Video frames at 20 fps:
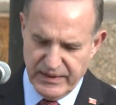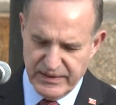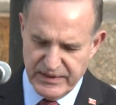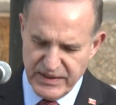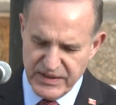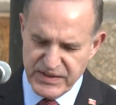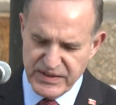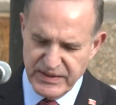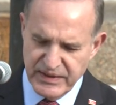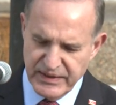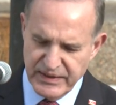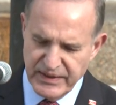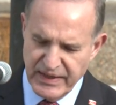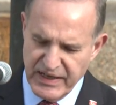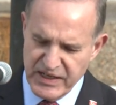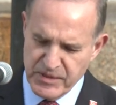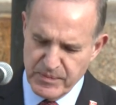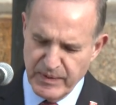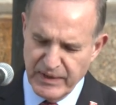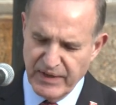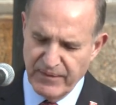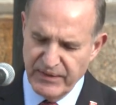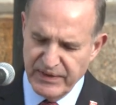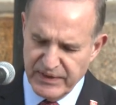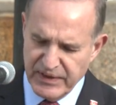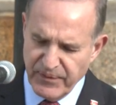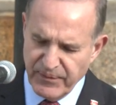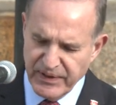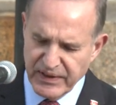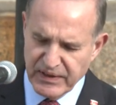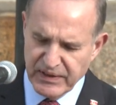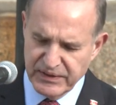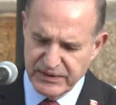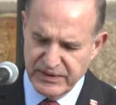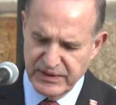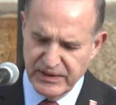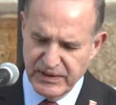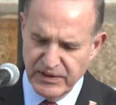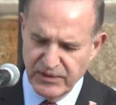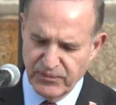This year has been a
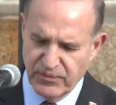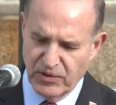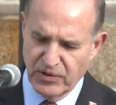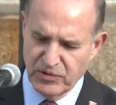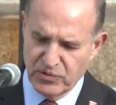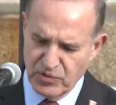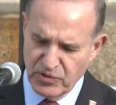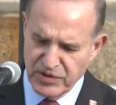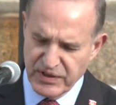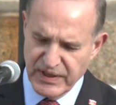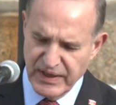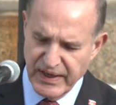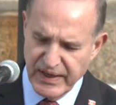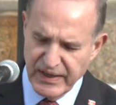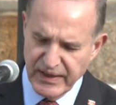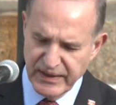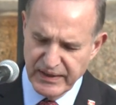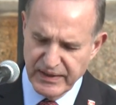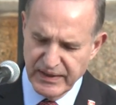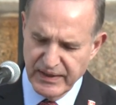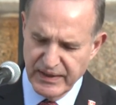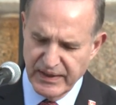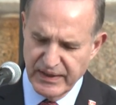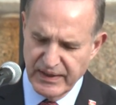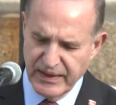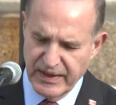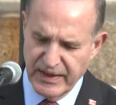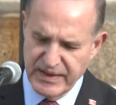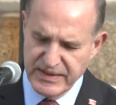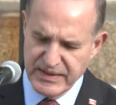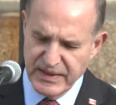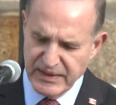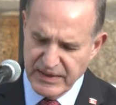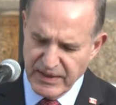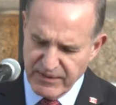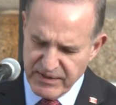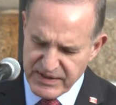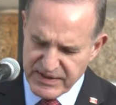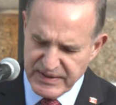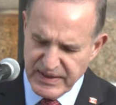difficult year for Turkey as a
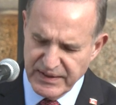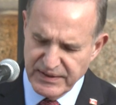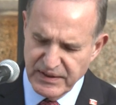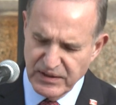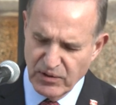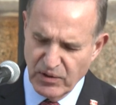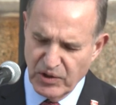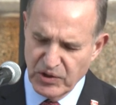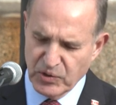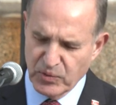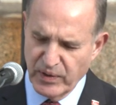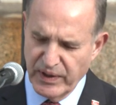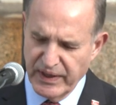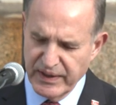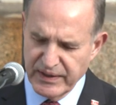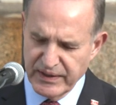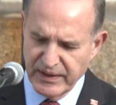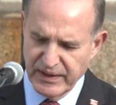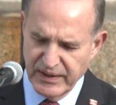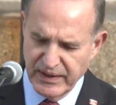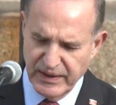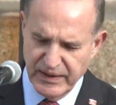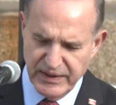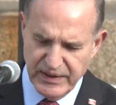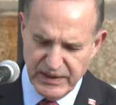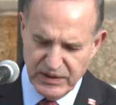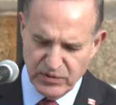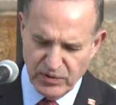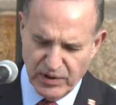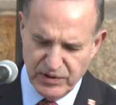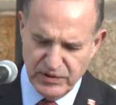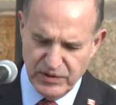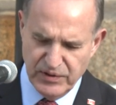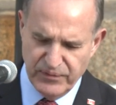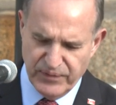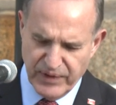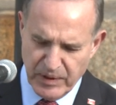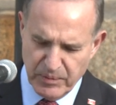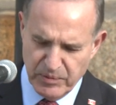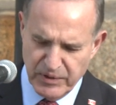devastating earthquake hit on the
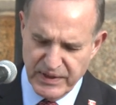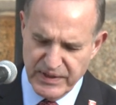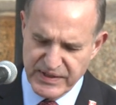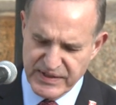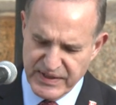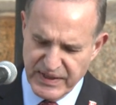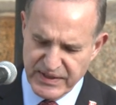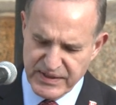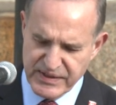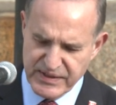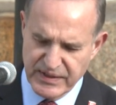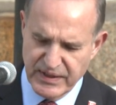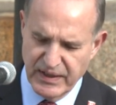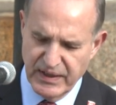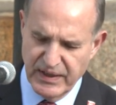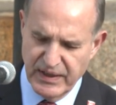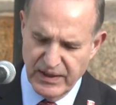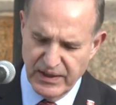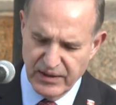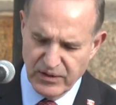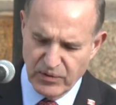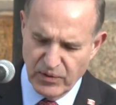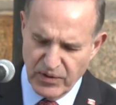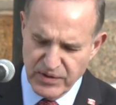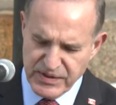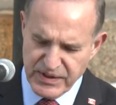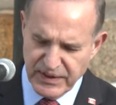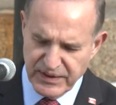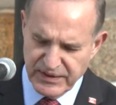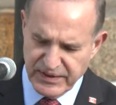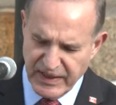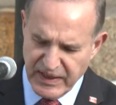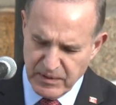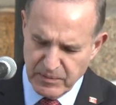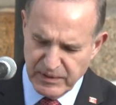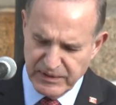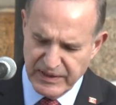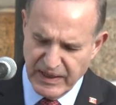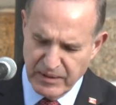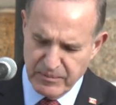February 6th, causing
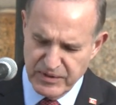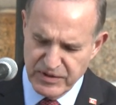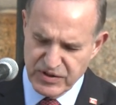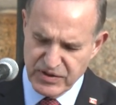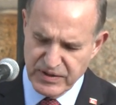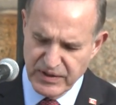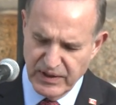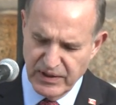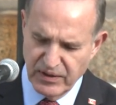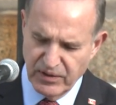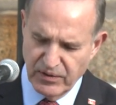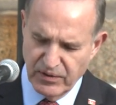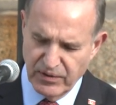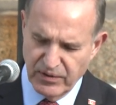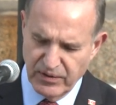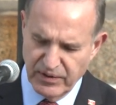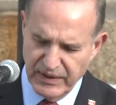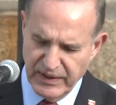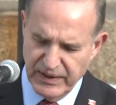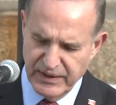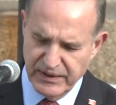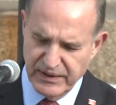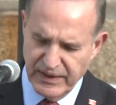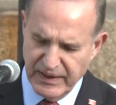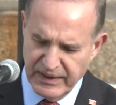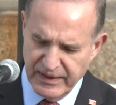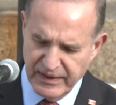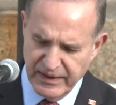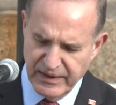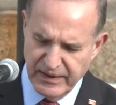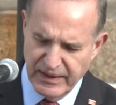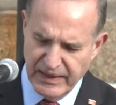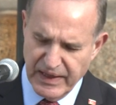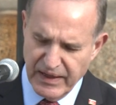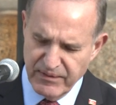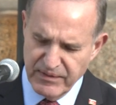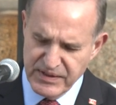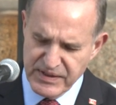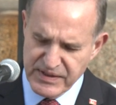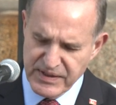terrible damage in
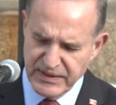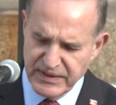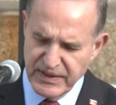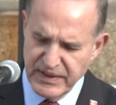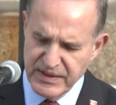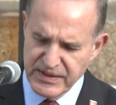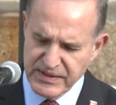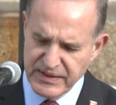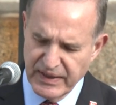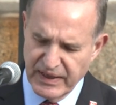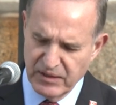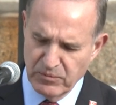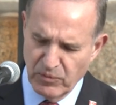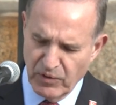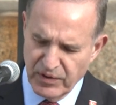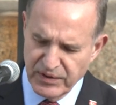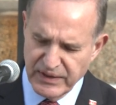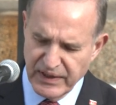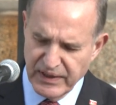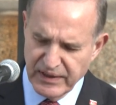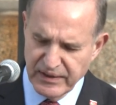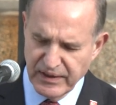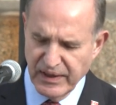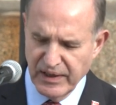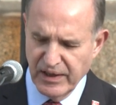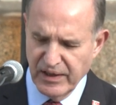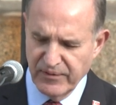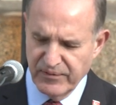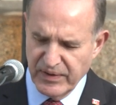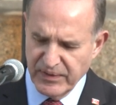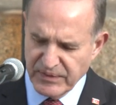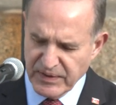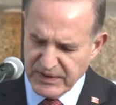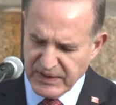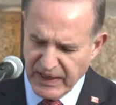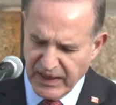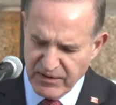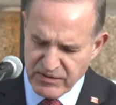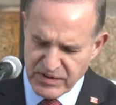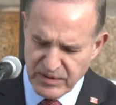11 cities and more than
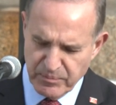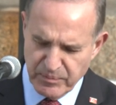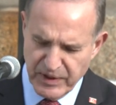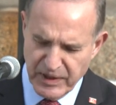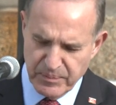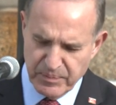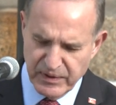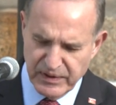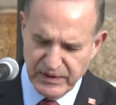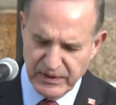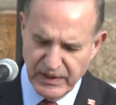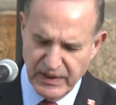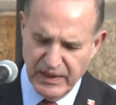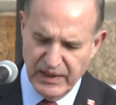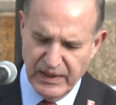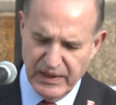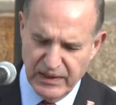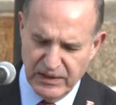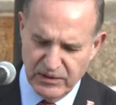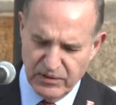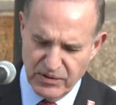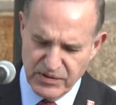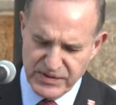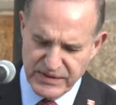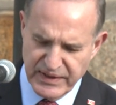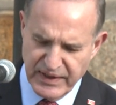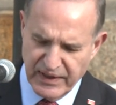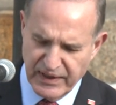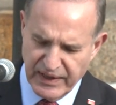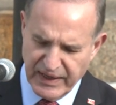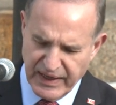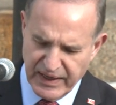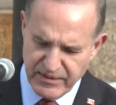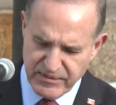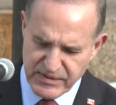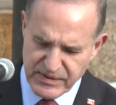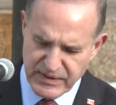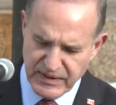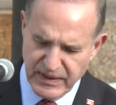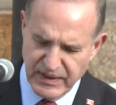50,000 people lost their
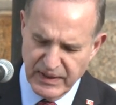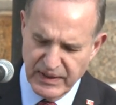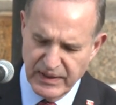lives.